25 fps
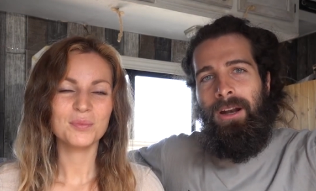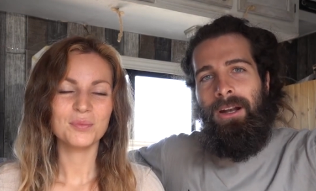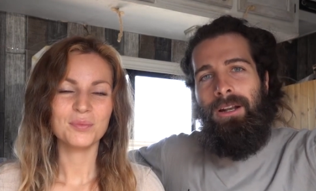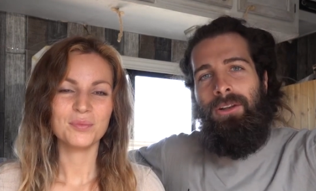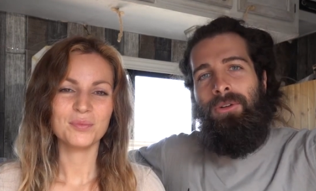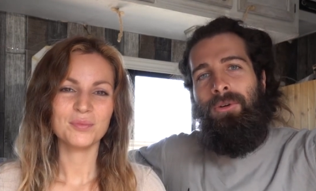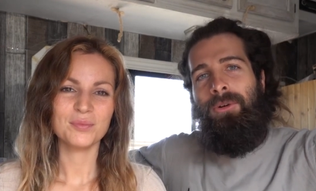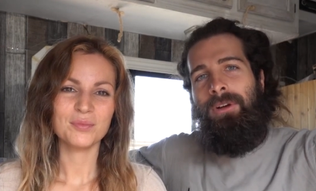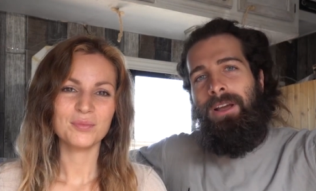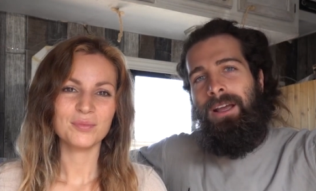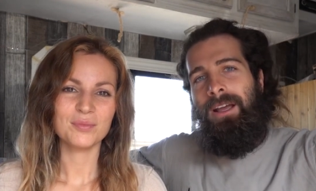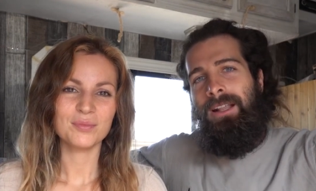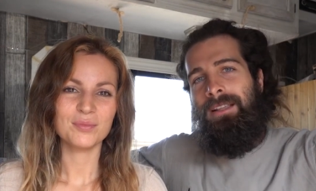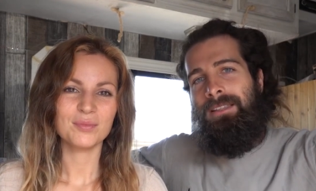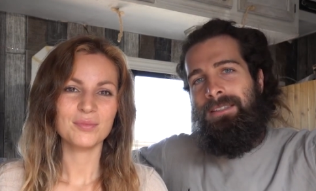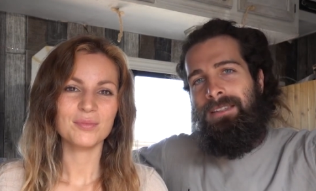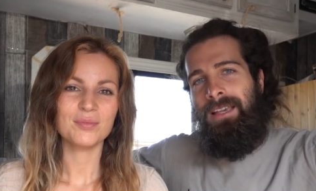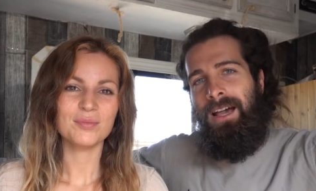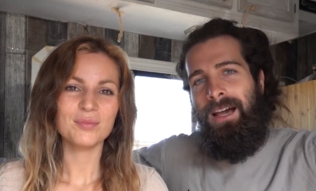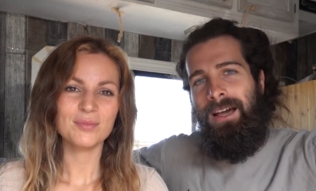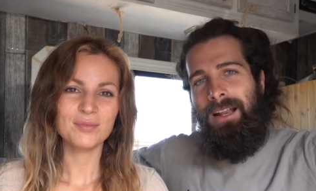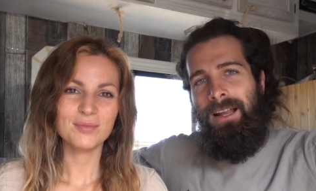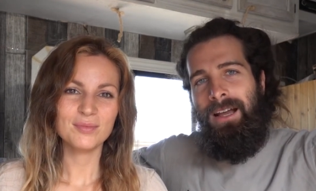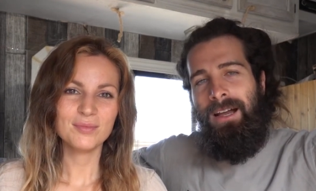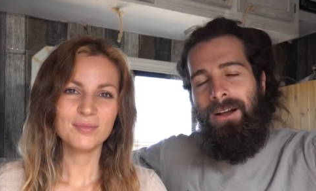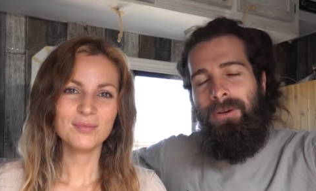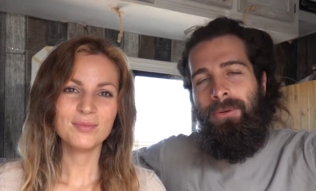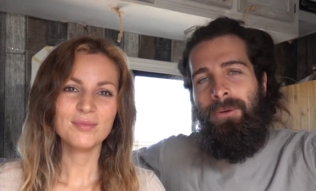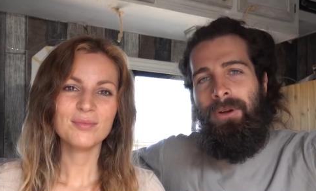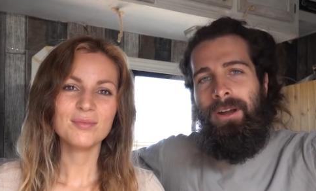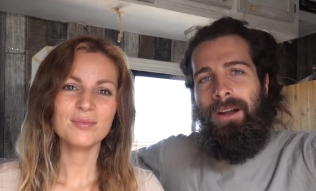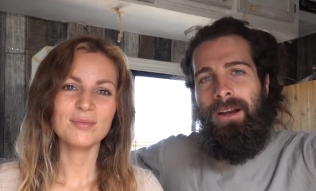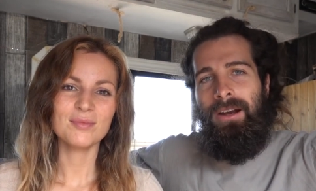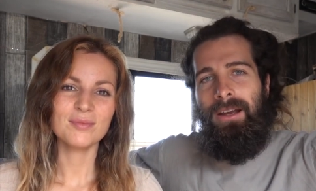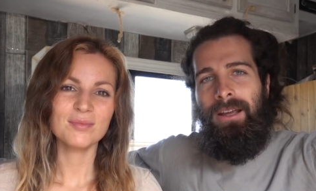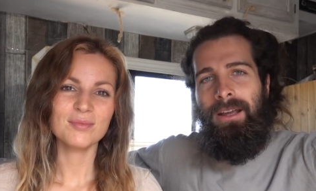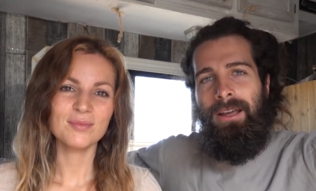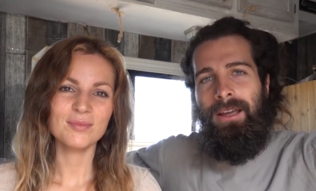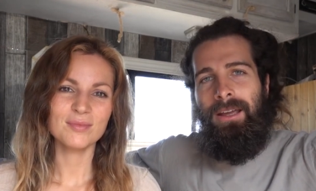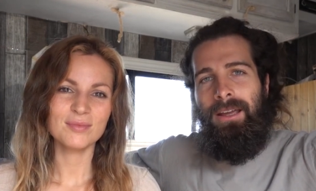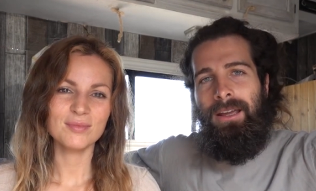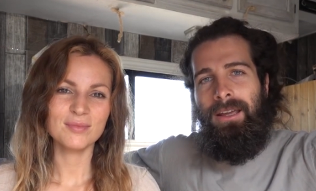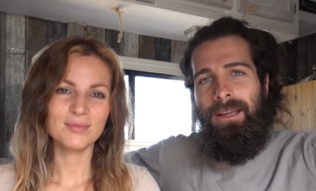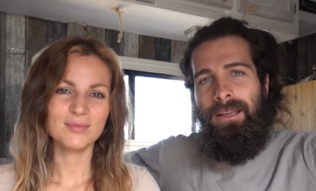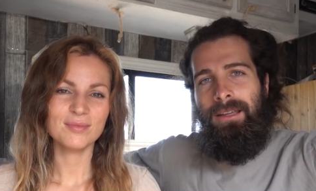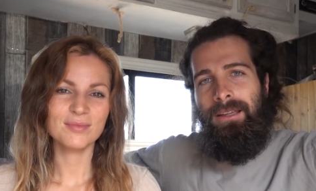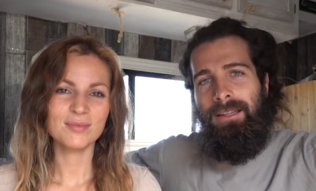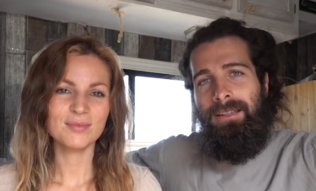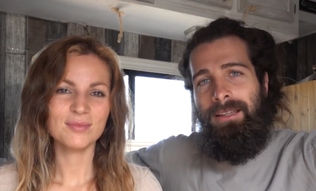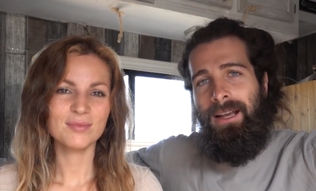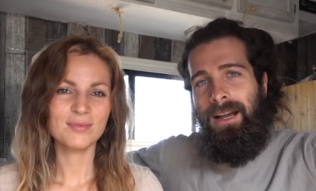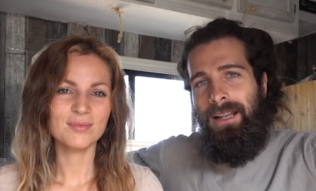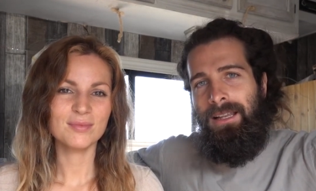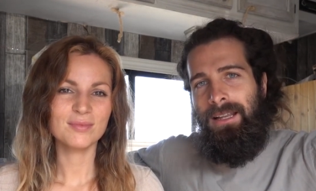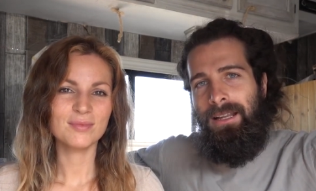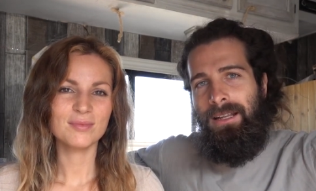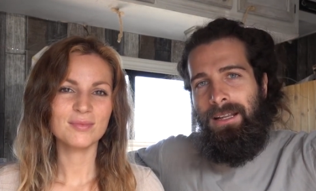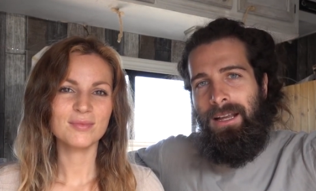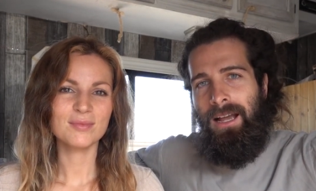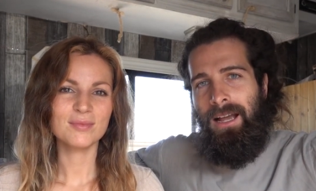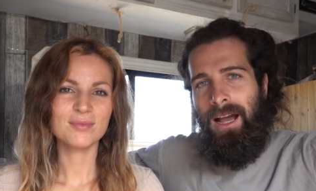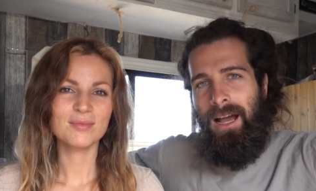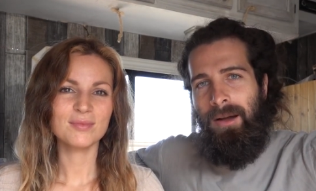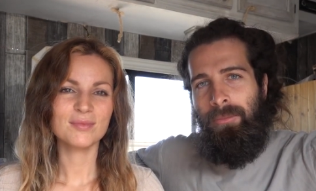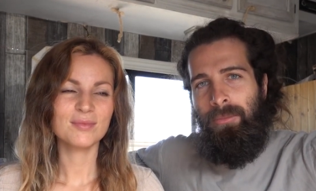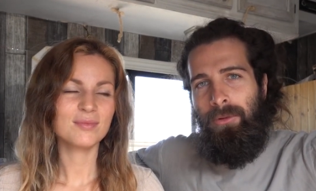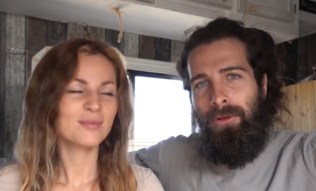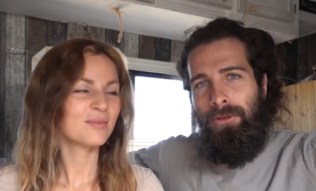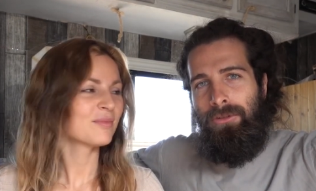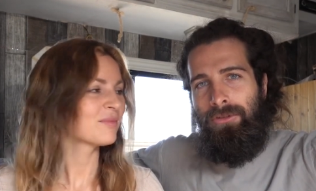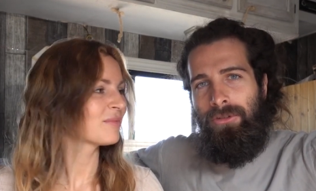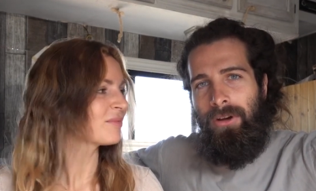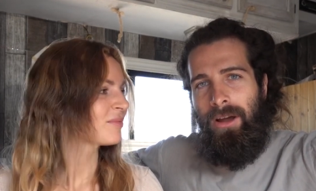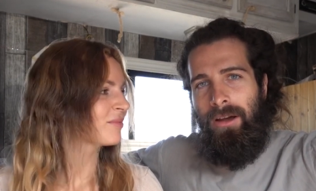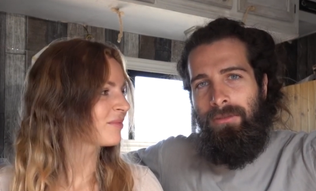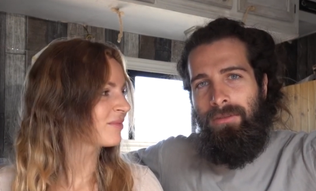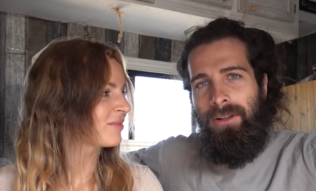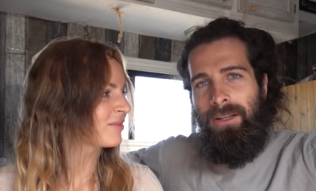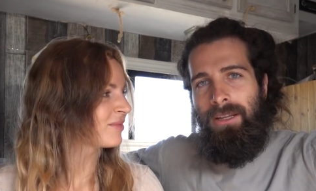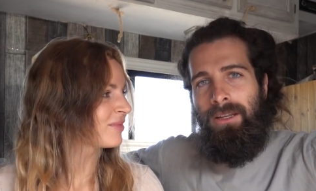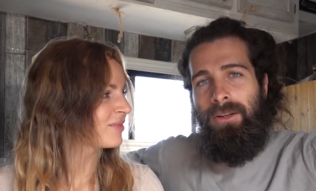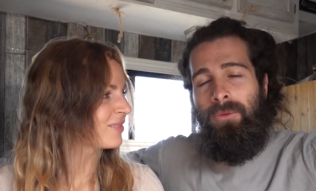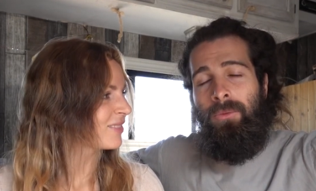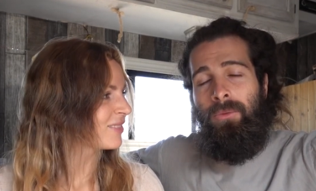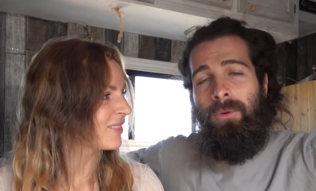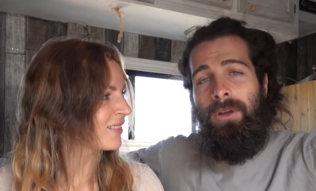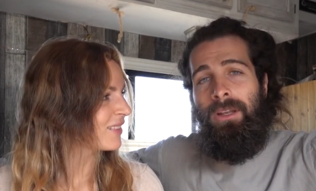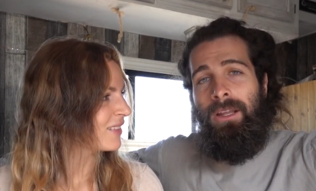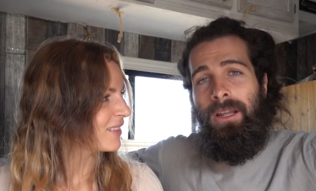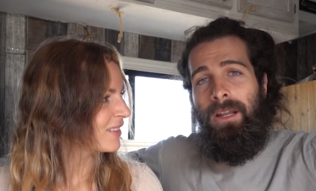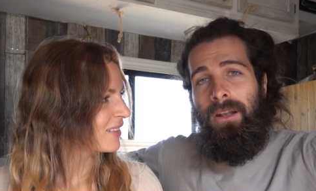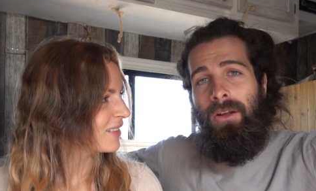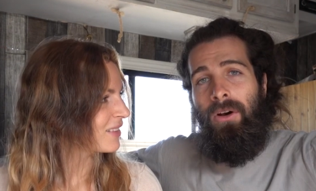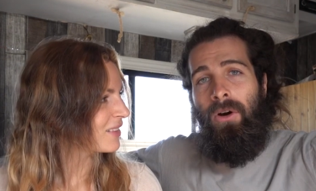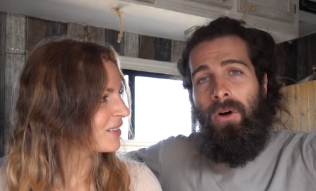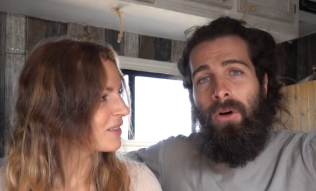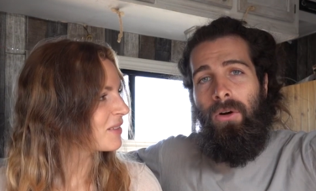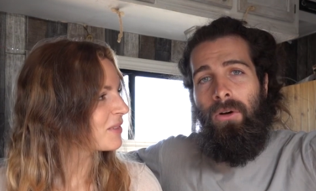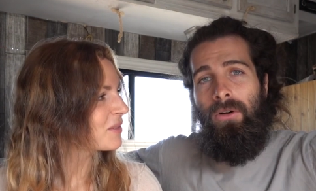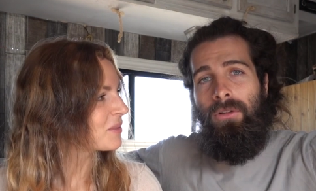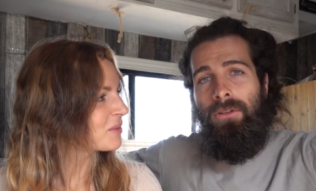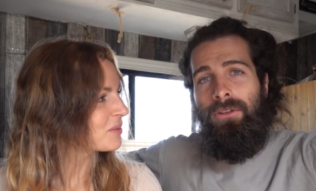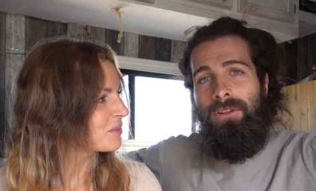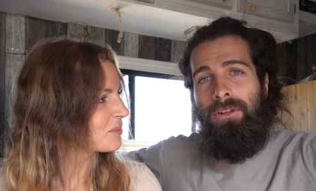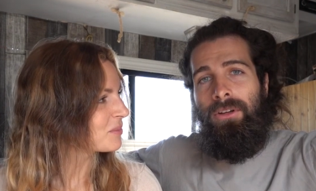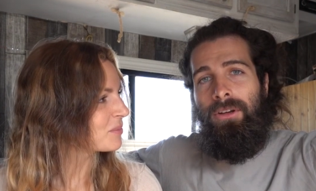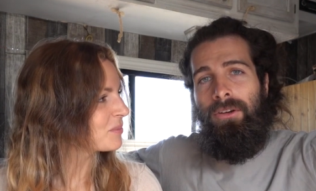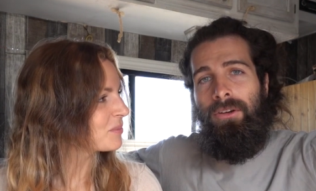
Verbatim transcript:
Speaker 1: are Luca and Sara. We are an Italian couple traveling with an old